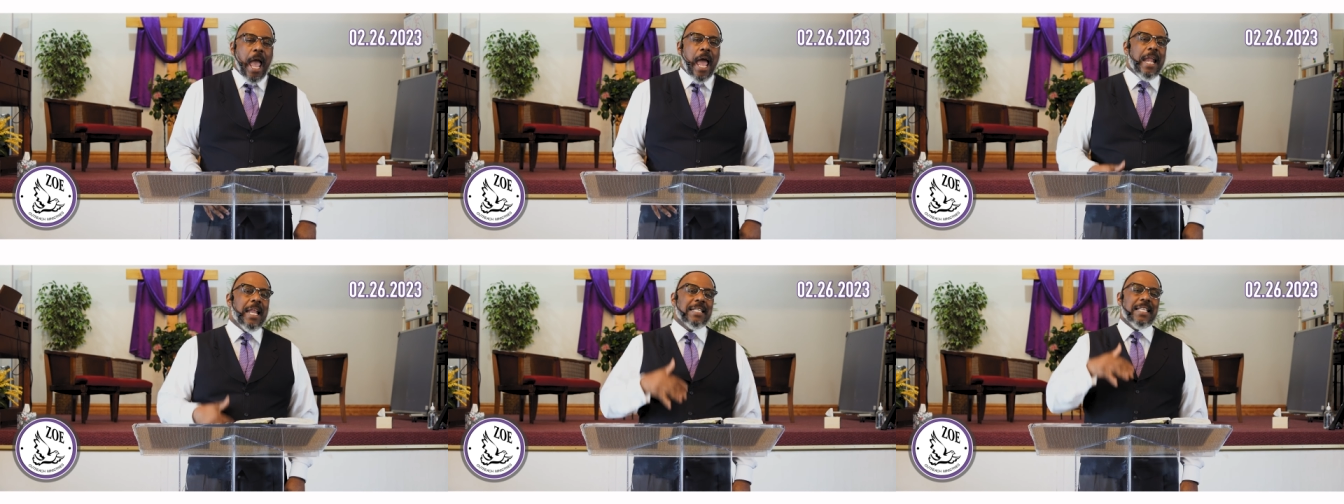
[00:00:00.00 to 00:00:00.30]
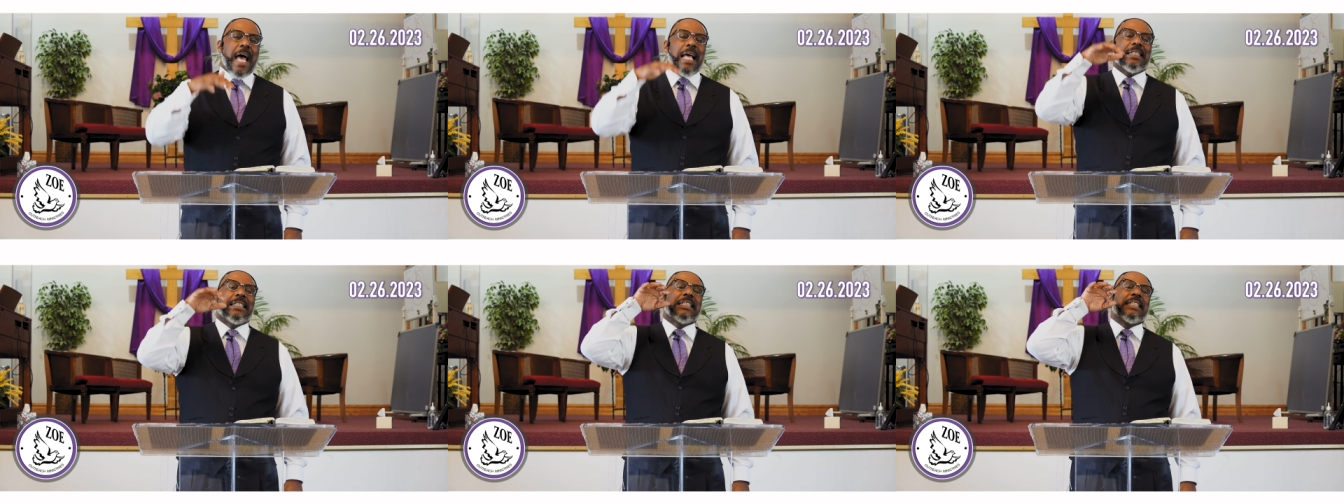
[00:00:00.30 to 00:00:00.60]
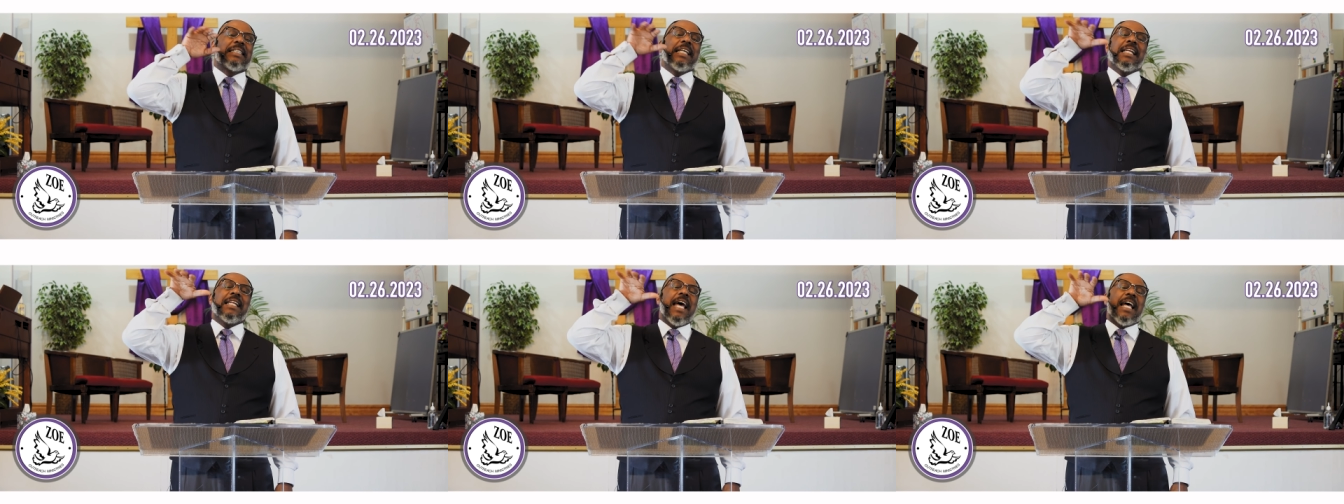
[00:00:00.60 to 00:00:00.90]
And as I
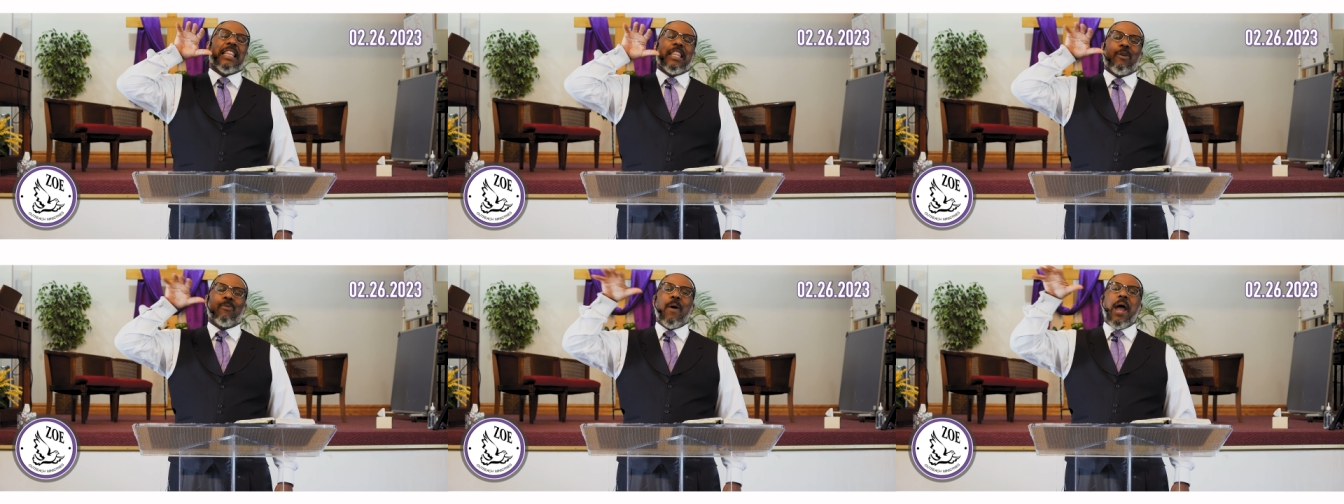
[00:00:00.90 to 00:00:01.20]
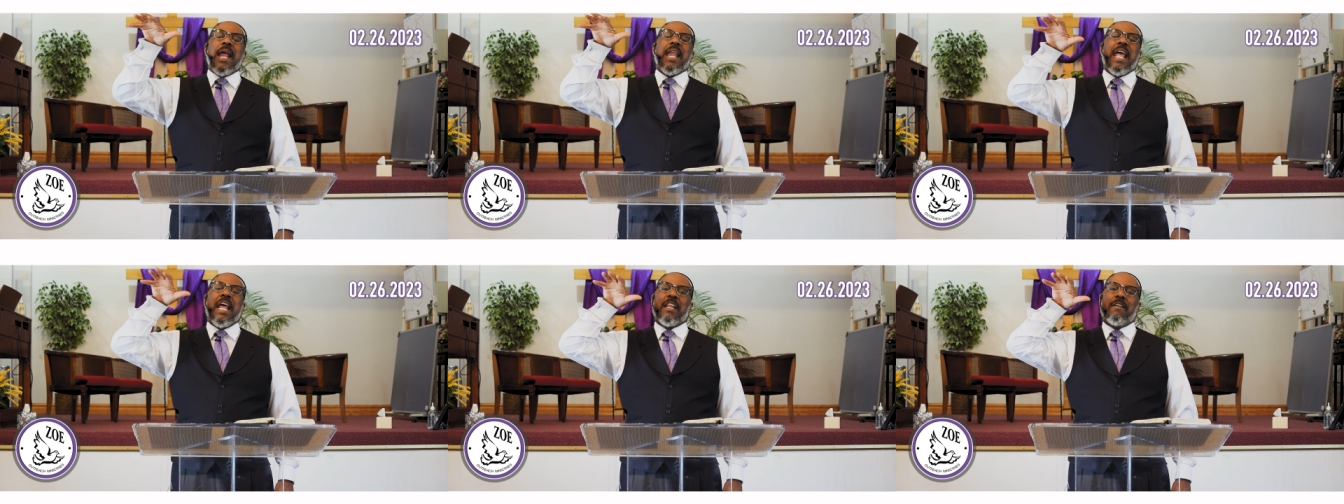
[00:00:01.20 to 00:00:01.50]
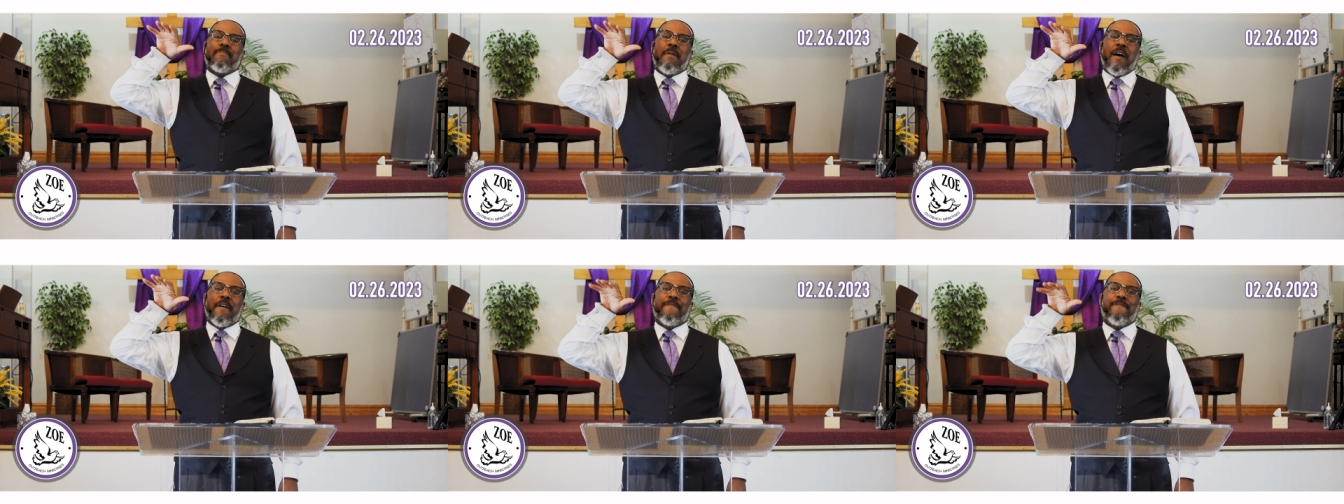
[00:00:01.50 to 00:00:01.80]
sit at the right
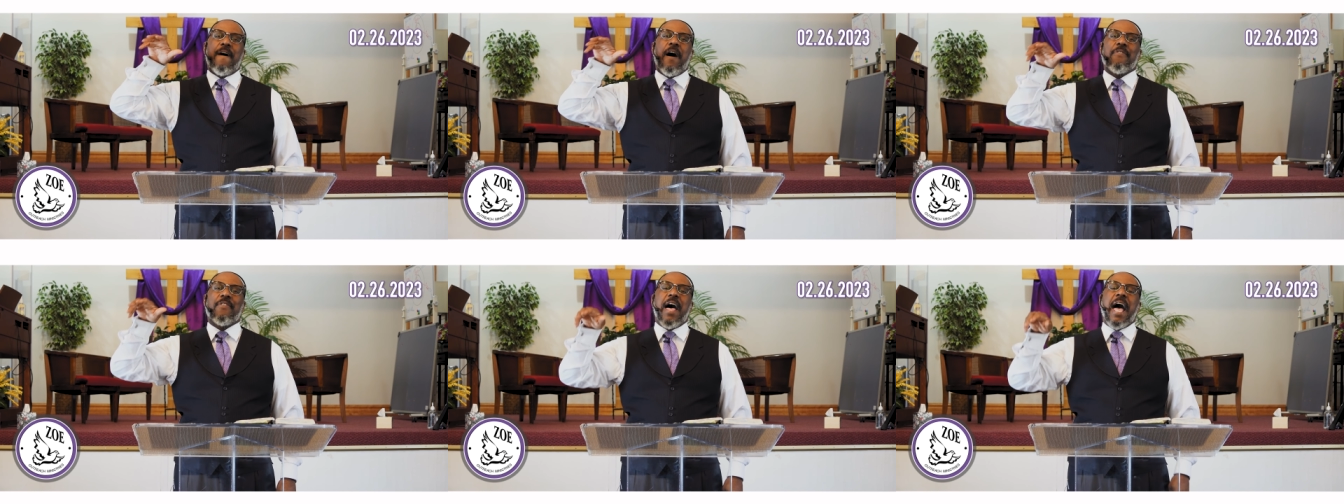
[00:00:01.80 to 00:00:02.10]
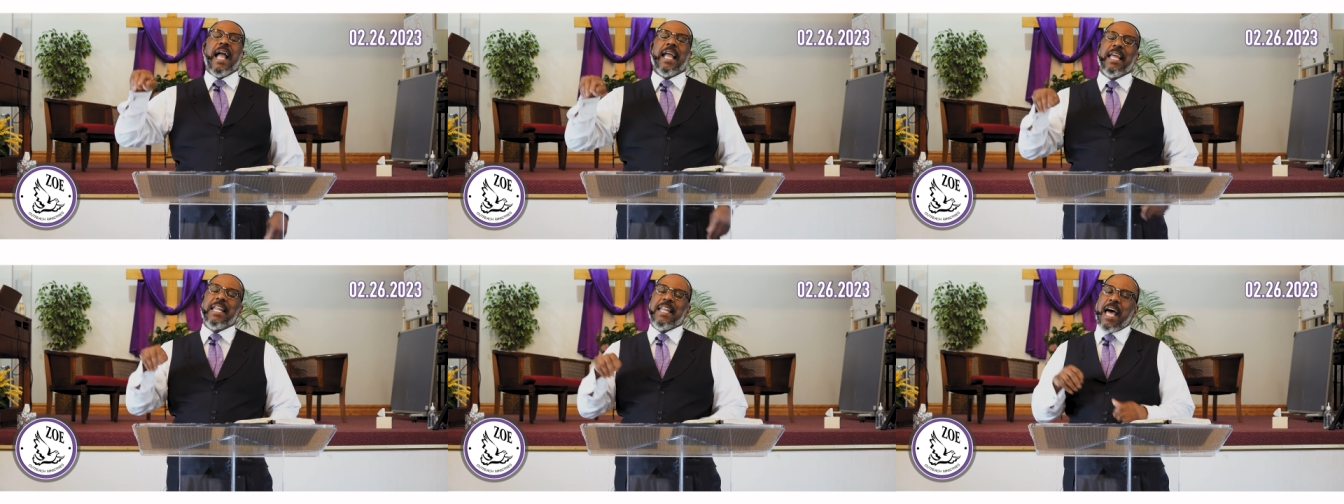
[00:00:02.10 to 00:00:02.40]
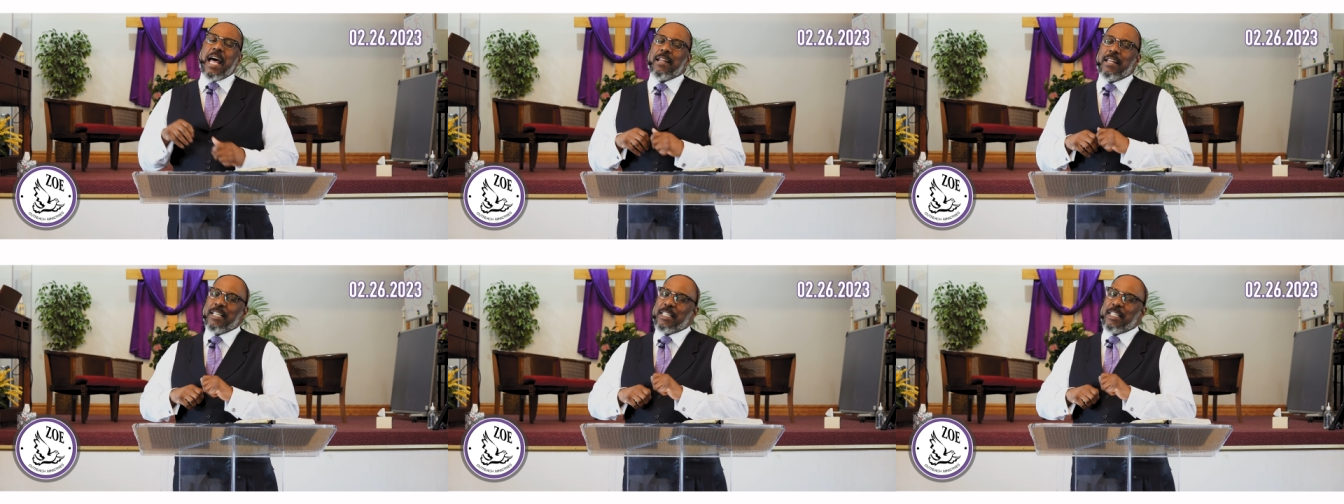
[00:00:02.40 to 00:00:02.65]
hand of my Father, I can now